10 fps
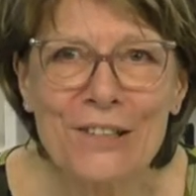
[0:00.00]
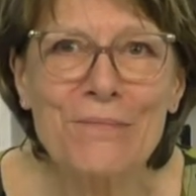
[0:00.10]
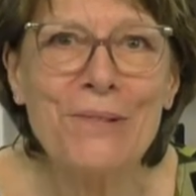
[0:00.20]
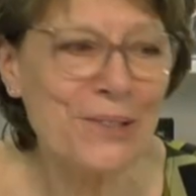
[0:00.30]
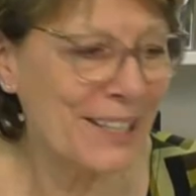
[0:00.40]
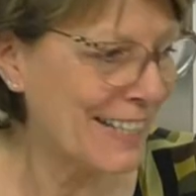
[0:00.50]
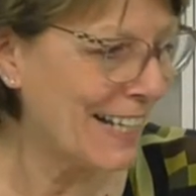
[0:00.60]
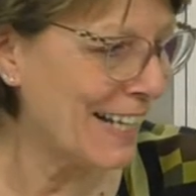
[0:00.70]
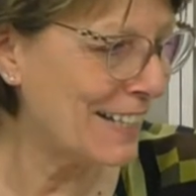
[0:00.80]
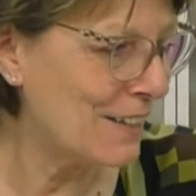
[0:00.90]
Good morning,
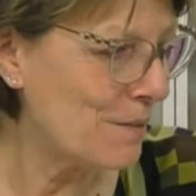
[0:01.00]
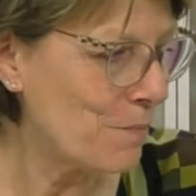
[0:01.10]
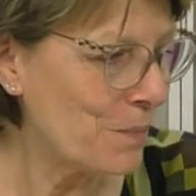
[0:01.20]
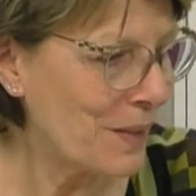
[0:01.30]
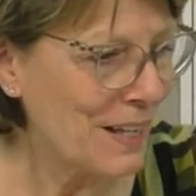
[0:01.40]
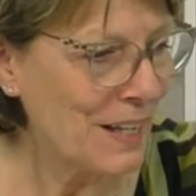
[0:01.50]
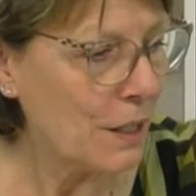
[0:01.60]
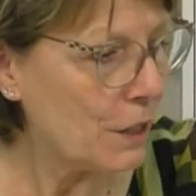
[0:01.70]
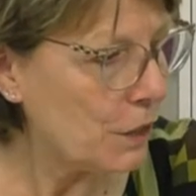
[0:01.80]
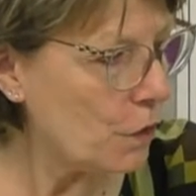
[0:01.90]
Ken.
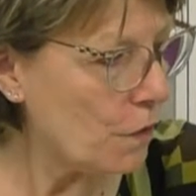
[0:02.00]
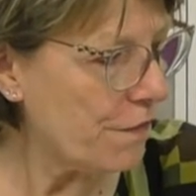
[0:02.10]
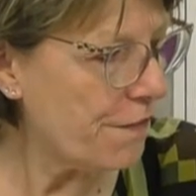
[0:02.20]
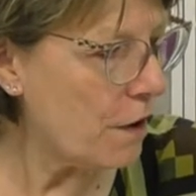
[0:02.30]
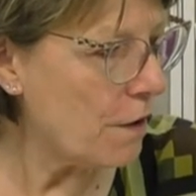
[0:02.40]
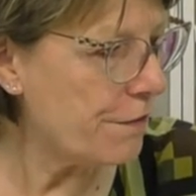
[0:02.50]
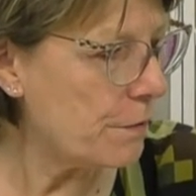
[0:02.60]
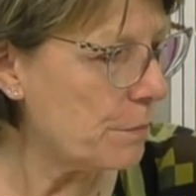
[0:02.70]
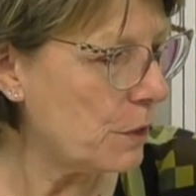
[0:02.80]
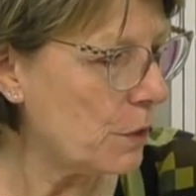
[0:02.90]
Not far
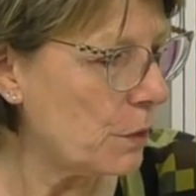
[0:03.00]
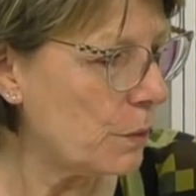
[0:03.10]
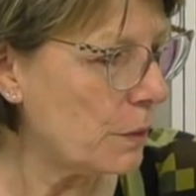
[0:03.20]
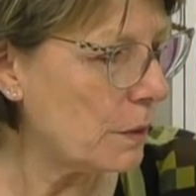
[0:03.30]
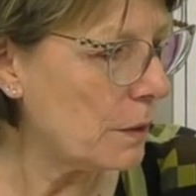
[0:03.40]
from you.